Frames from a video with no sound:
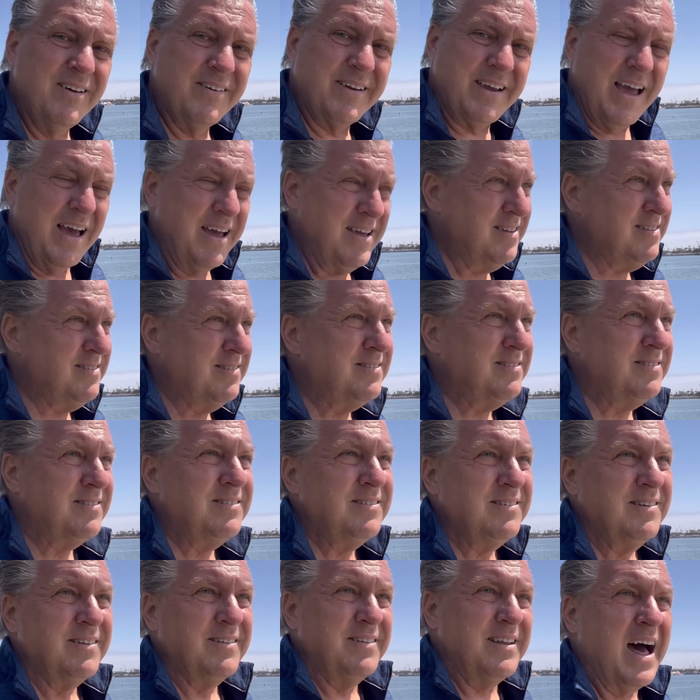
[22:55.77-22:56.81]
Okay
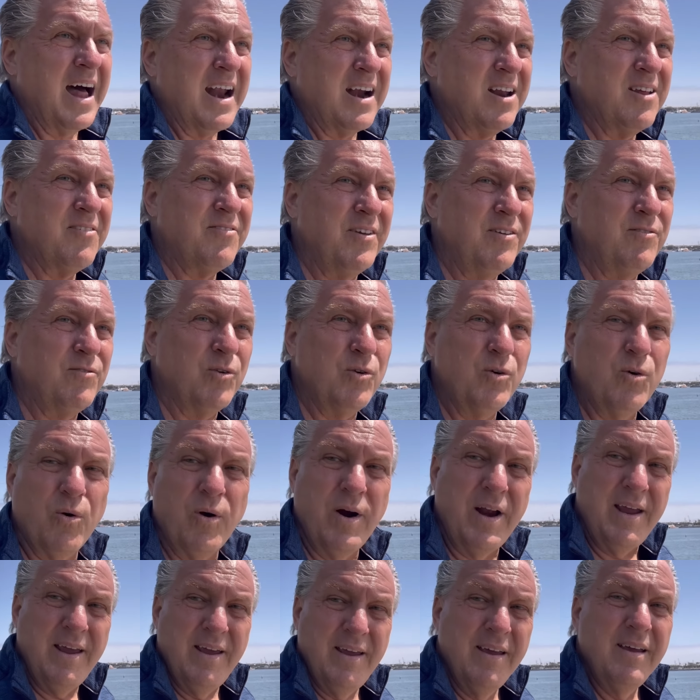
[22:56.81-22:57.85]
not enough
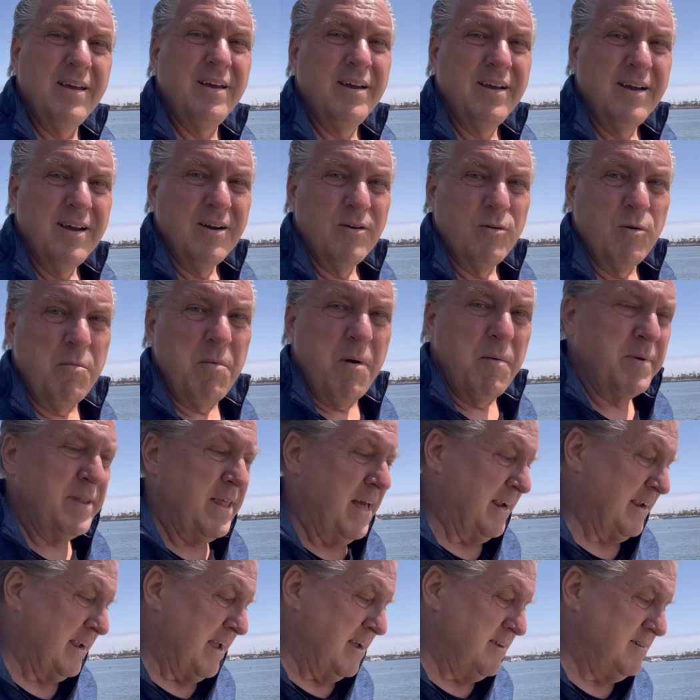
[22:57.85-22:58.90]
inventory. Remember
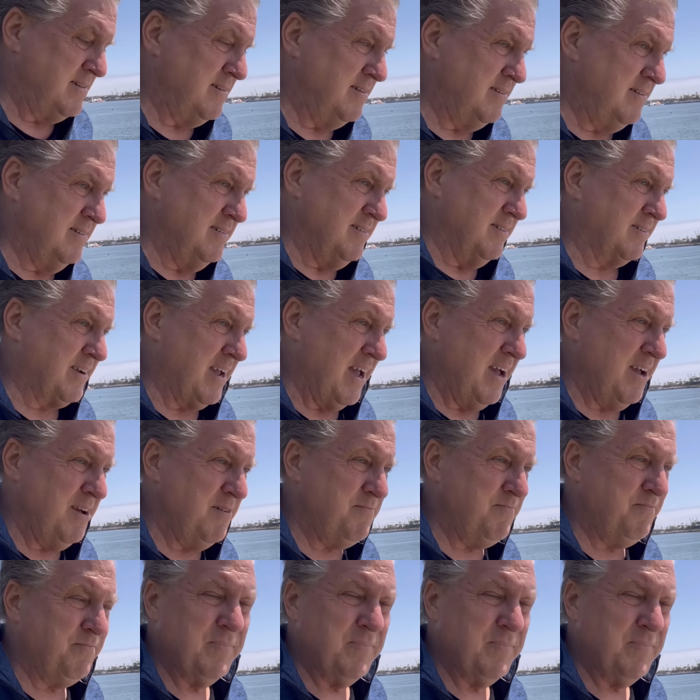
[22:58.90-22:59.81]
that, guys, okay?